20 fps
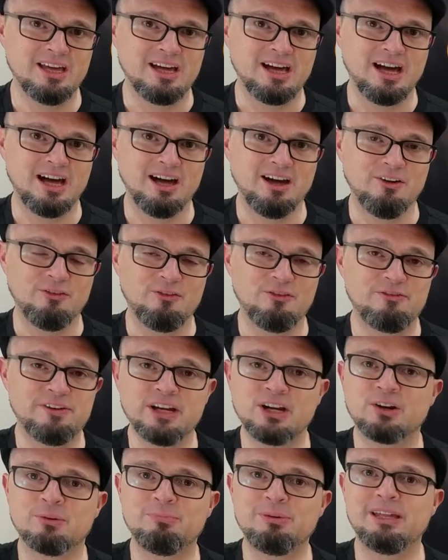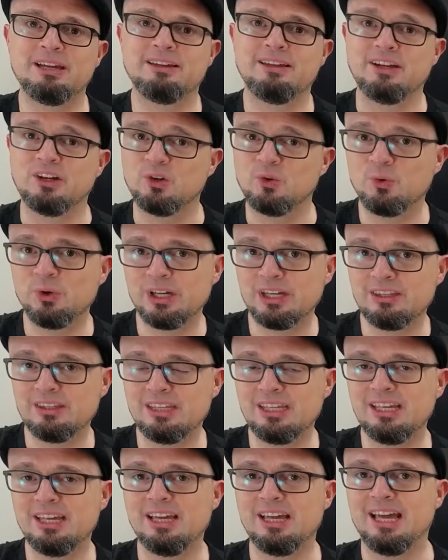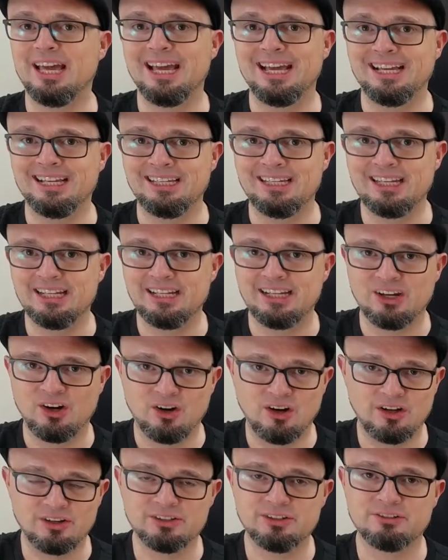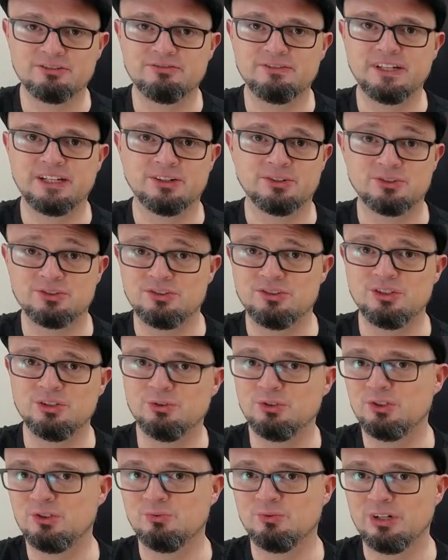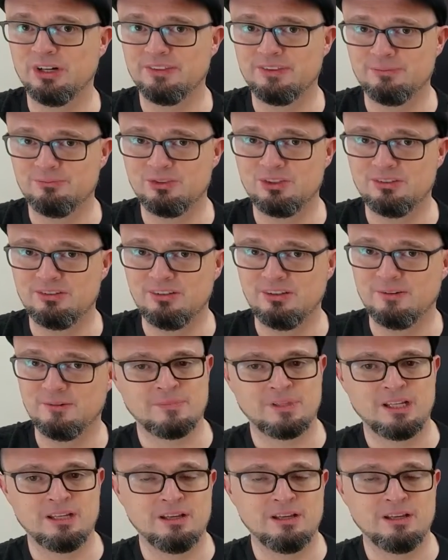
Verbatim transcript: of finger picking quickly and getting all your fingers to do what you want them to do.